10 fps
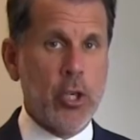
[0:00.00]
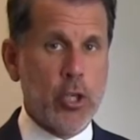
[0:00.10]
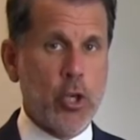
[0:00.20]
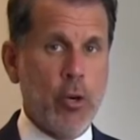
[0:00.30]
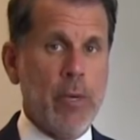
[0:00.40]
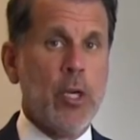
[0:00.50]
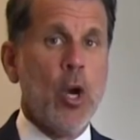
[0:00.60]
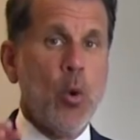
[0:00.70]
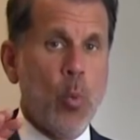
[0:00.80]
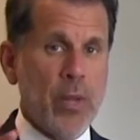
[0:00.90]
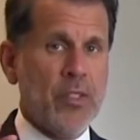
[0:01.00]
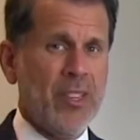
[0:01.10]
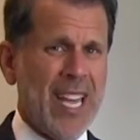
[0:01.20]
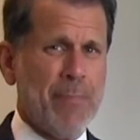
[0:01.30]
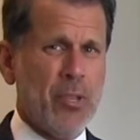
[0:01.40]
to determine what the
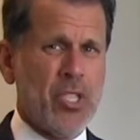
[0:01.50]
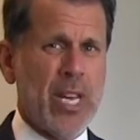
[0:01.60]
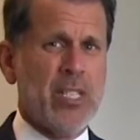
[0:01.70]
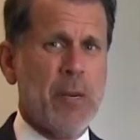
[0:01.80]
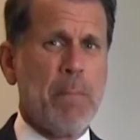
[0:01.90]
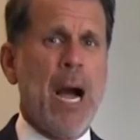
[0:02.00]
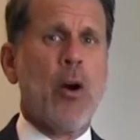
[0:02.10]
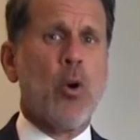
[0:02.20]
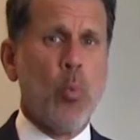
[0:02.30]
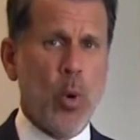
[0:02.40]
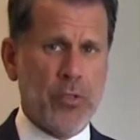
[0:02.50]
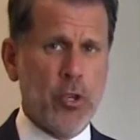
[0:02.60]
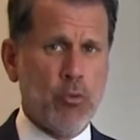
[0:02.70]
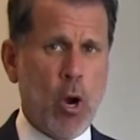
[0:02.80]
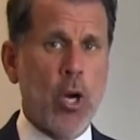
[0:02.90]
label says about what the
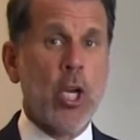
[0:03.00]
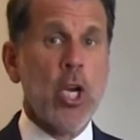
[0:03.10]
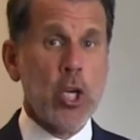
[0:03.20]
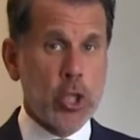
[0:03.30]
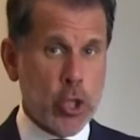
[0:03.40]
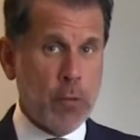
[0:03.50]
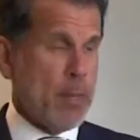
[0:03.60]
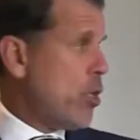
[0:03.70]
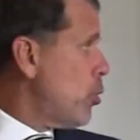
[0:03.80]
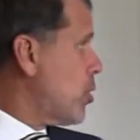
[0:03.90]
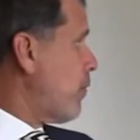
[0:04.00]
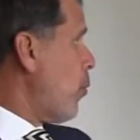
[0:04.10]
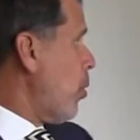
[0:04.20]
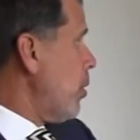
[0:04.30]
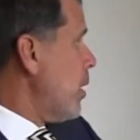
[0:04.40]
drug should be used
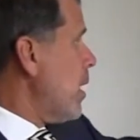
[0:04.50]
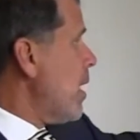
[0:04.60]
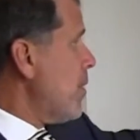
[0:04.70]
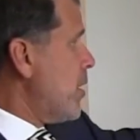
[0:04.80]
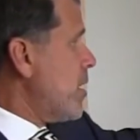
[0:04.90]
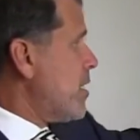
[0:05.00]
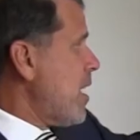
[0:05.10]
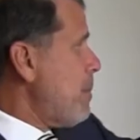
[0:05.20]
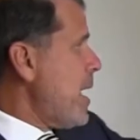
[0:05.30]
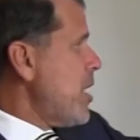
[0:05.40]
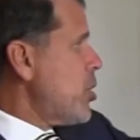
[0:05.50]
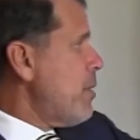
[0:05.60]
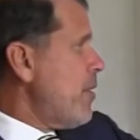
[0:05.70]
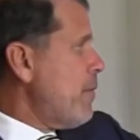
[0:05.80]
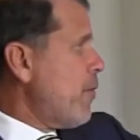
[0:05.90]
for. The dissemination
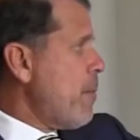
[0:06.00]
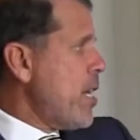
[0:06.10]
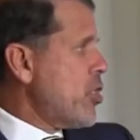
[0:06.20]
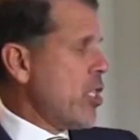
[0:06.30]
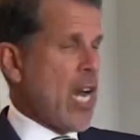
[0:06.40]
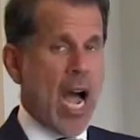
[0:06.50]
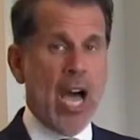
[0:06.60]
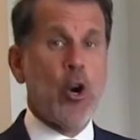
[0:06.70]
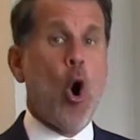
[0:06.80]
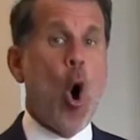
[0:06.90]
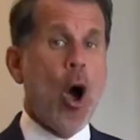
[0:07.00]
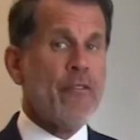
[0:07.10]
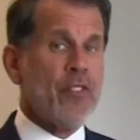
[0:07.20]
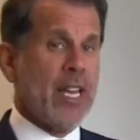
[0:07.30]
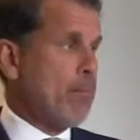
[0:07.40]
of information on
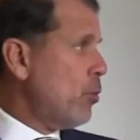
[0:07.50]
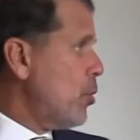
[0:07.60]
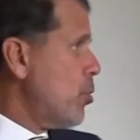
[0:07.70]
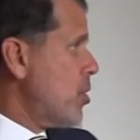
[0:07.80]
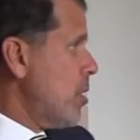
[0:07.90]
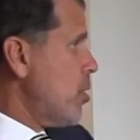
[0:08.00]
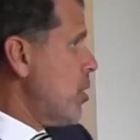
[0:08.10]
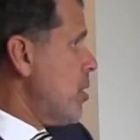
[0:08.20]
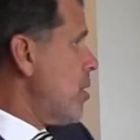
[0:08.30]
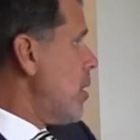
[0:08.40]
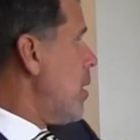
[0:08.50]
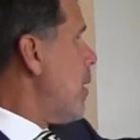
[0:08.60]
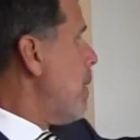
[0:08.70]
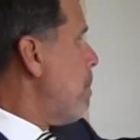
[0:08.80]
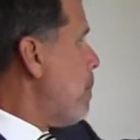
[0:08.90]
off-label usages
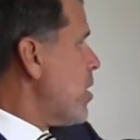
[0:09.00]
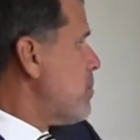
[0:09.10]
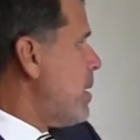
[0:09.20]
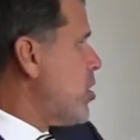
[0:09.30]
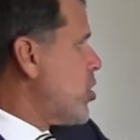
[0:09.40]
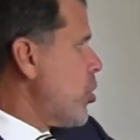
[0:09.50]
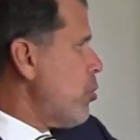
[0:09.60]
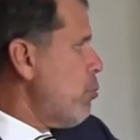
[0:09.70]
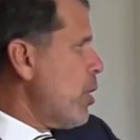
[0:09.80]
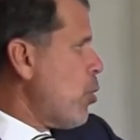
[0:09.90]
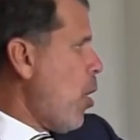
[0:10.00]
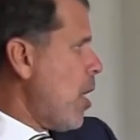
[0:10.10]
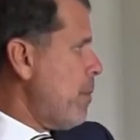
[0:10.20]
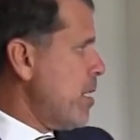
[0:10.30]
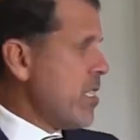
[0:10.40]
must meet certain
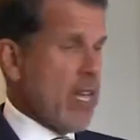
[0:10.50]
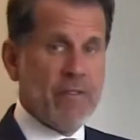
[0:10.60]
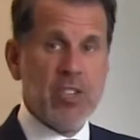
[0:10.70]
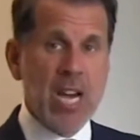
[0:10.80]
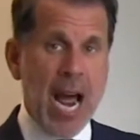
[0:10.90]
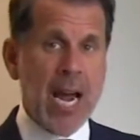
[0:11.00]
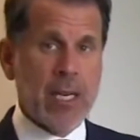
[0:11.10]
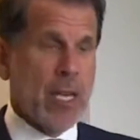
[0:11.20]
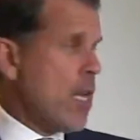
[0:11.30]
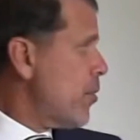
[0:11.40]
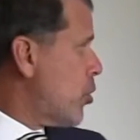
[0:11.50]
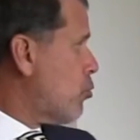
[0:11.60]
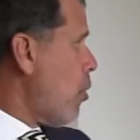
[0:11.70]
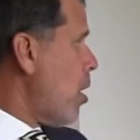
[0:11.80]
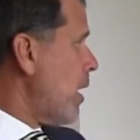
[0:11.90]
requirements. If not, the
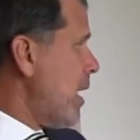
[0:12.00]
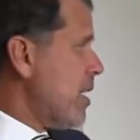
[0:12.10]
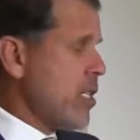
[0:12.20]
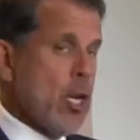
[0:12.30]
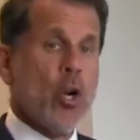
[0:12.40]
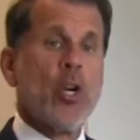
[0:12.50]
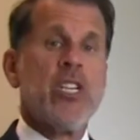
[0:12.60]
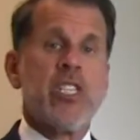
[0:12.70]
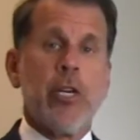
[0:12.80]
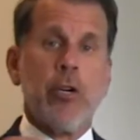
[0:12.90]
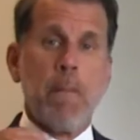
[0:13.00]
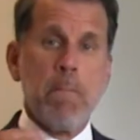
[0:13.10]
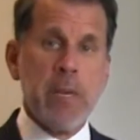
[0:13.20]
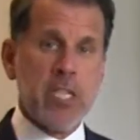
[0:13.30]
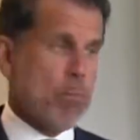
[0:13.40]
drug is considered
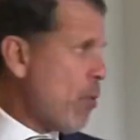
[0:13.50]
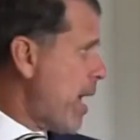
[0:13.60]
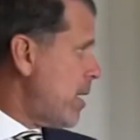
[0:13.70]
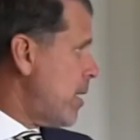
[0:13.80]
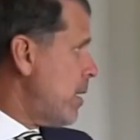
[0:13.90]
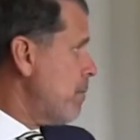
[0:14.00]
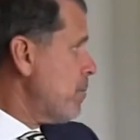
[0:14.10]
misbranded